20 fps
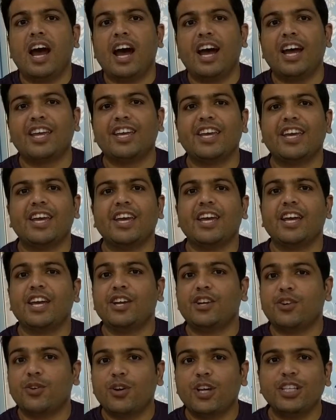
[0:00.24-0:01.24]
Hi,
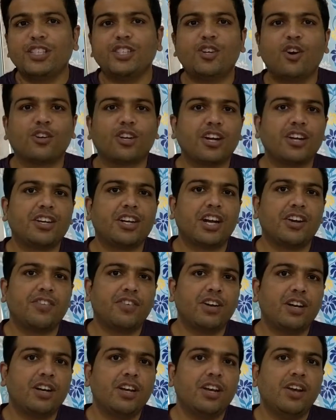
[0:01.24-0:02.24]
in today's Talking
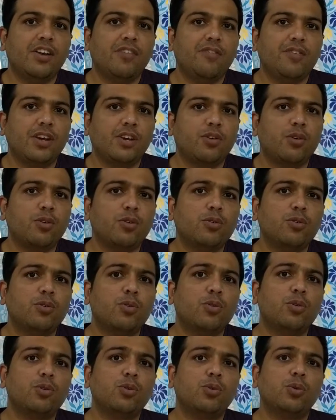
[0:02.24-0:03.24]
Travel, we are going to
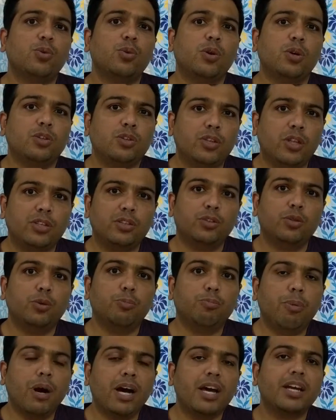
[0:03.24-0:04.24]
go to the
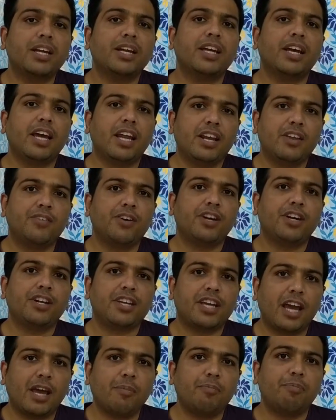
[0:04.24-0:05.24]
Dubare
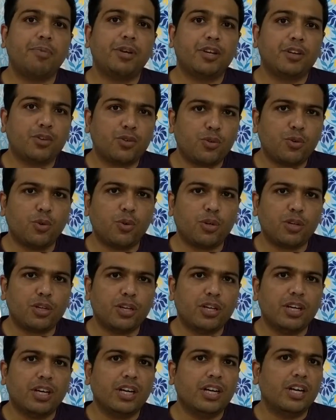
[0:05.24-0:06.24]
Elephant Camp in
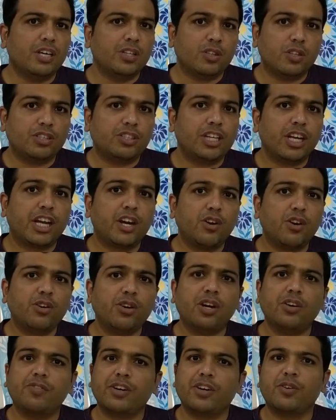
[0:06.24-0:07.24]
Coorg. So stick
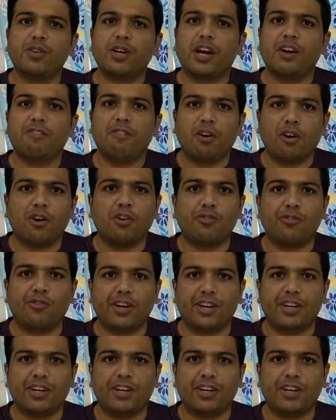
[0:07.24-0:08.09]
around and we're going to have a lot of